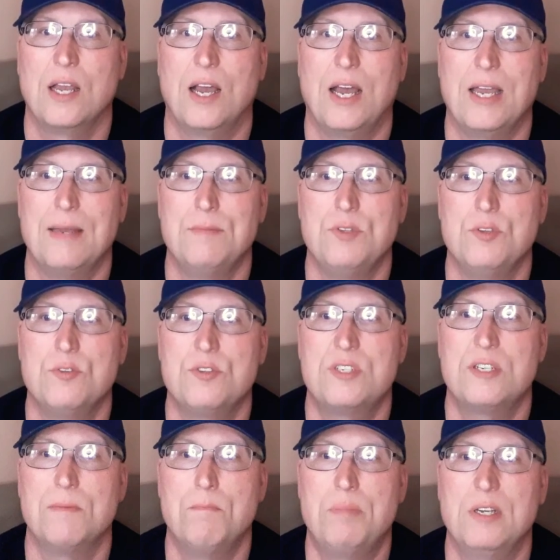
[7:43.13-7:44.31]
I am used
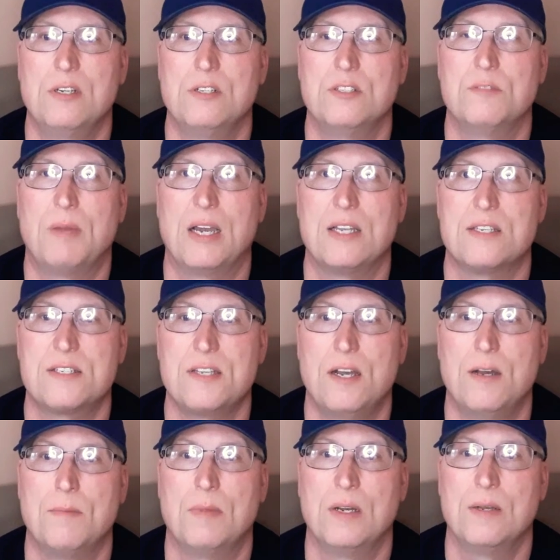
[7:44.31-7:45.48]
to build by
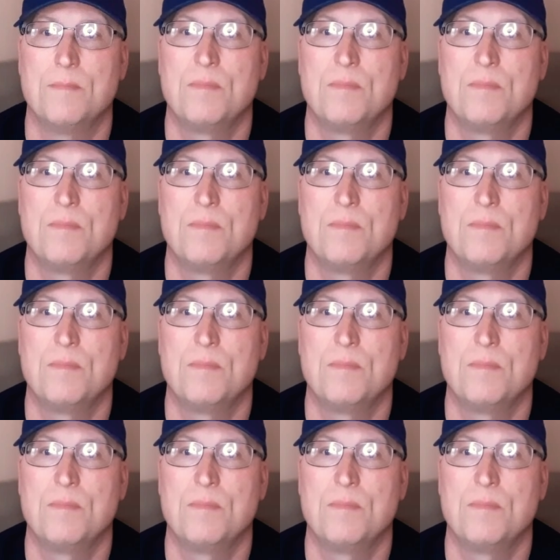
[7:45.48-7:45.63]
some.